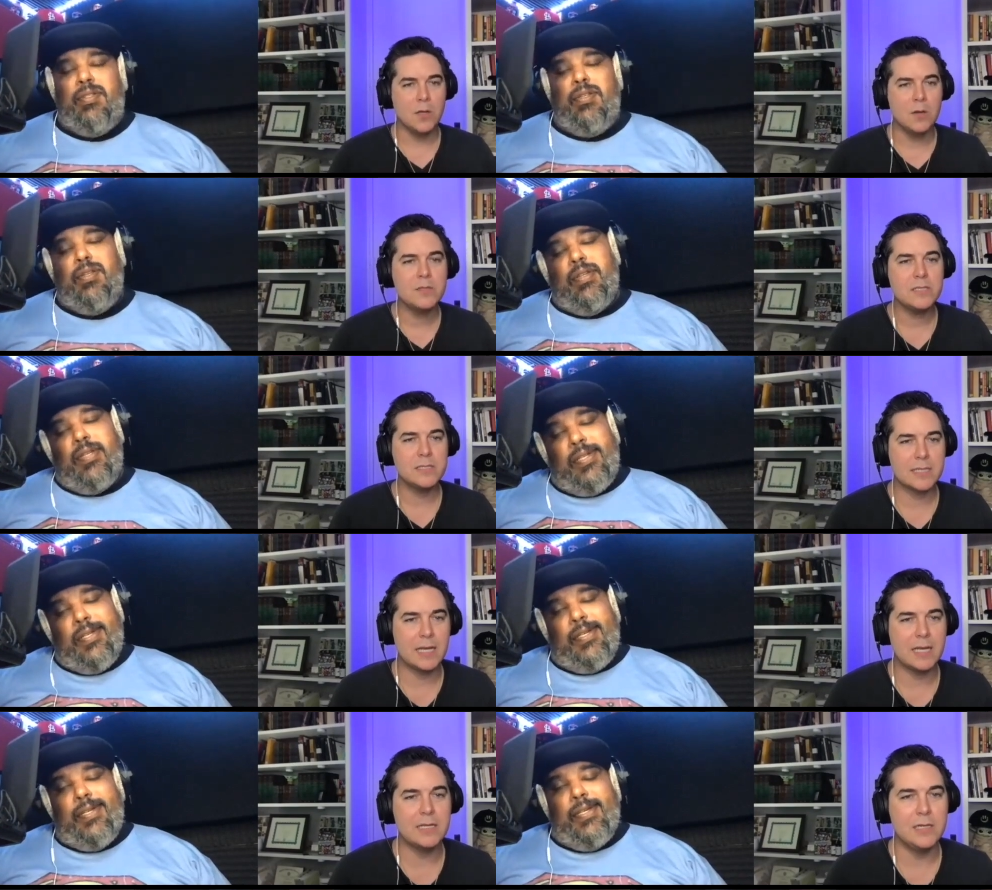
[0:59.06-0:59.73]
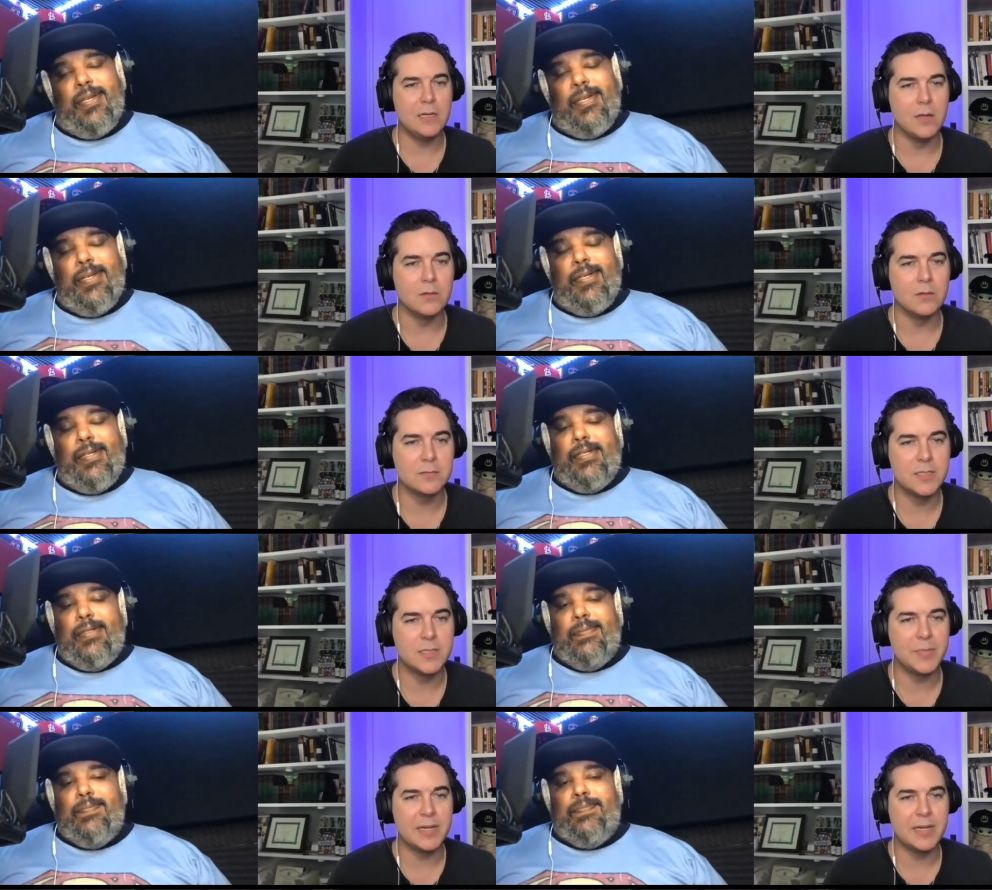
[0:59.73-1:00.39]
Speaker 1: Lois has got you know,
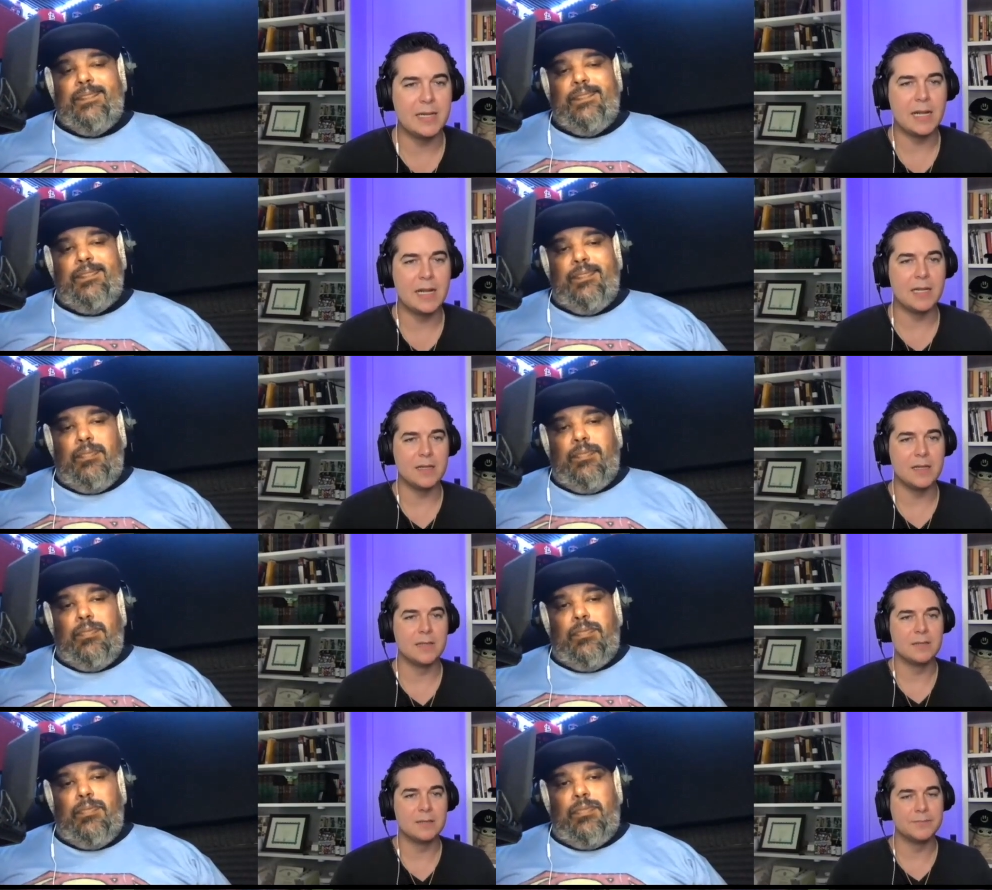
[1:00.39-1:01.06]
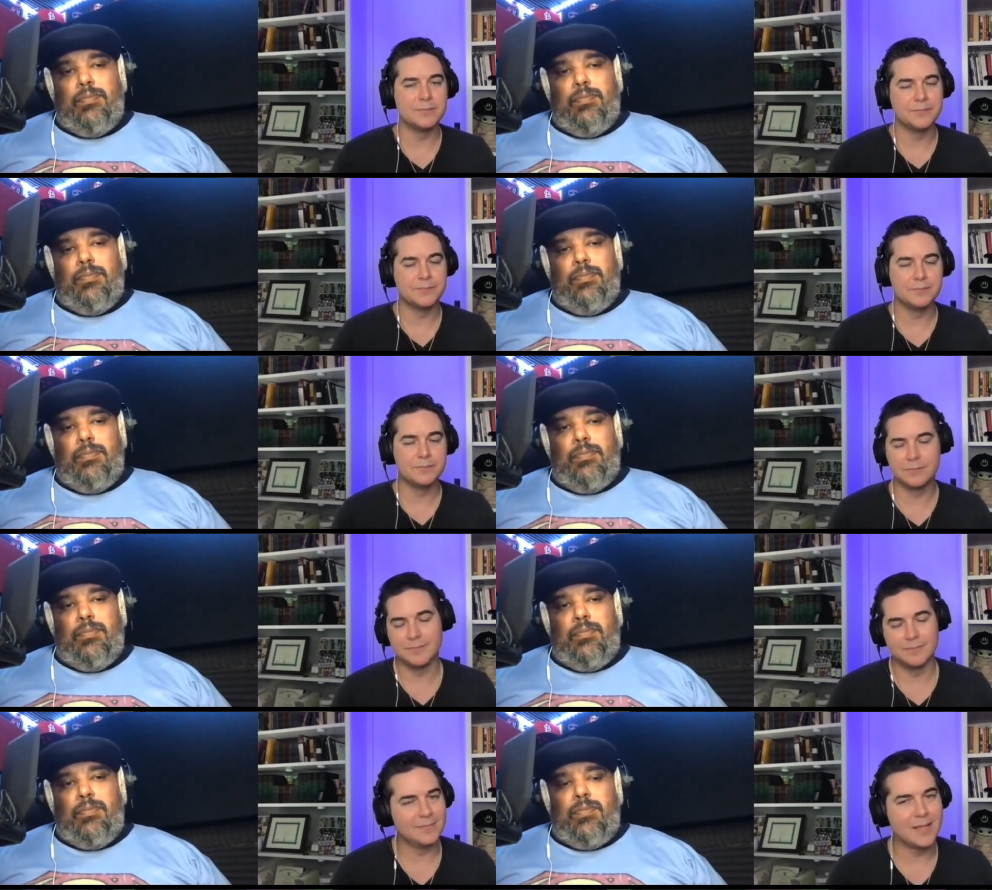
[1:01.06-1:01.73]
depending on the
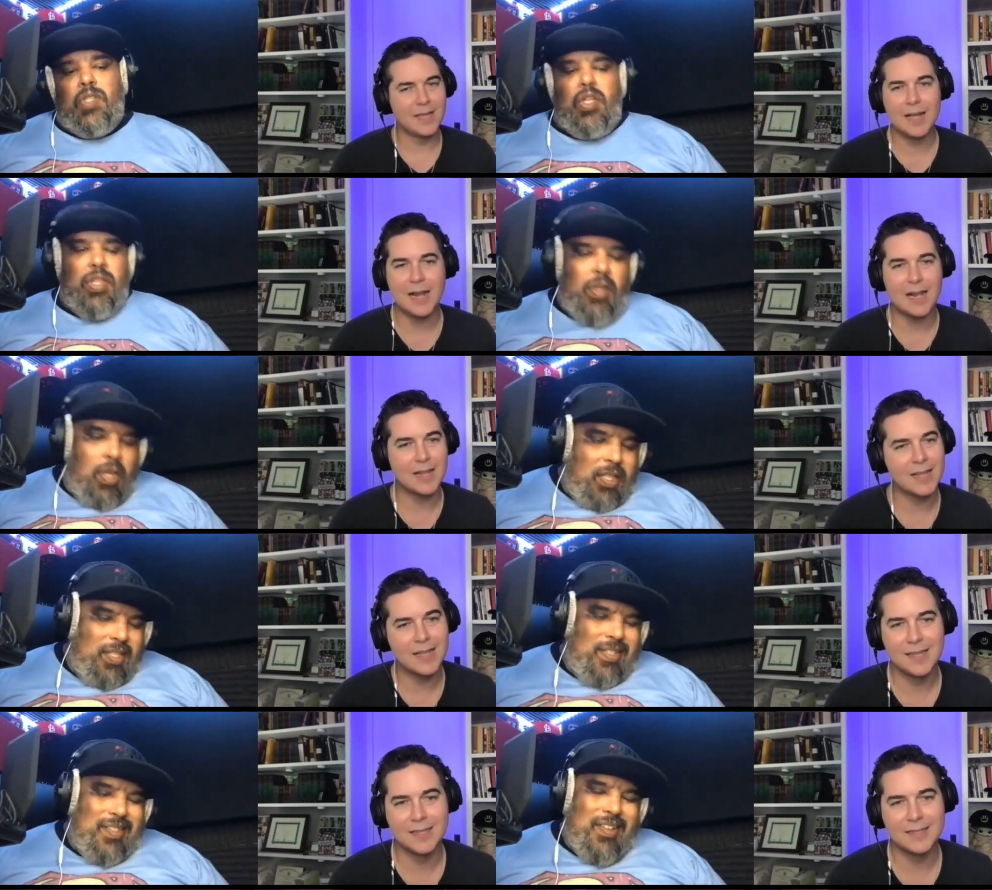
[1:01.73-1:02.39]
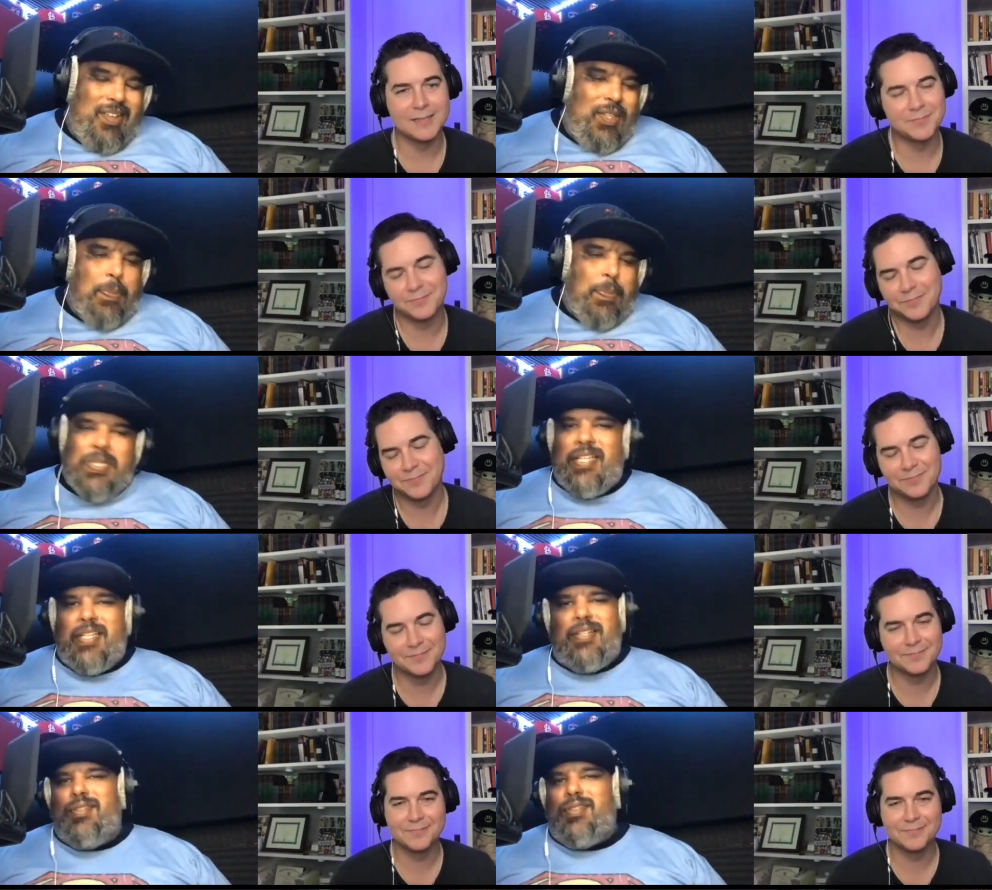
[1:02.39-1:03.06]
Speaker 2: on the on the on the
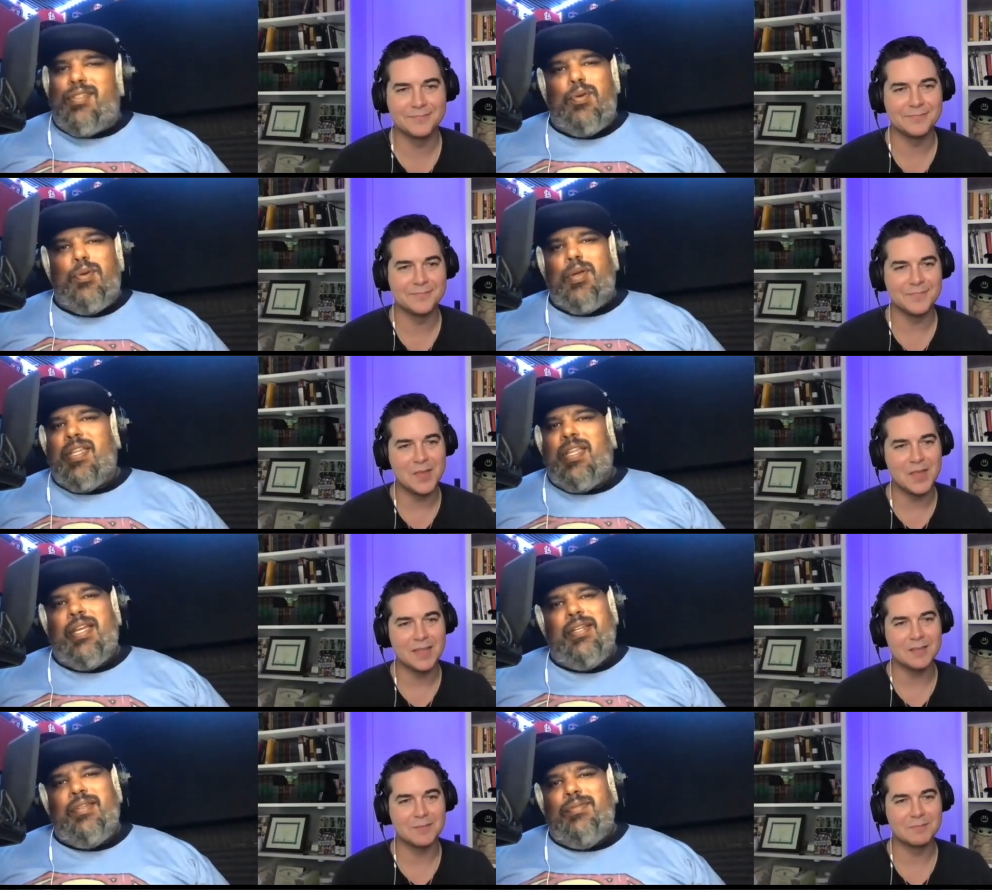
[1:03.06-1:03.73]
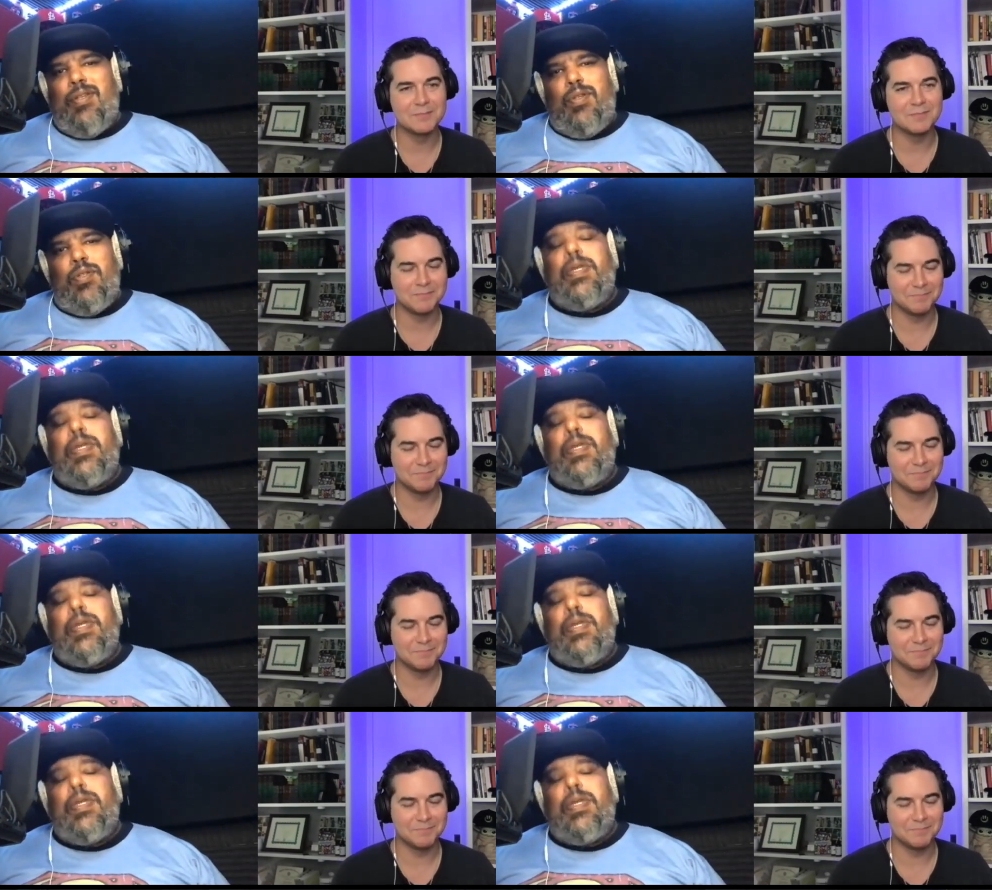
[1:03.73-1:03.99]
particular storyline. Who knows?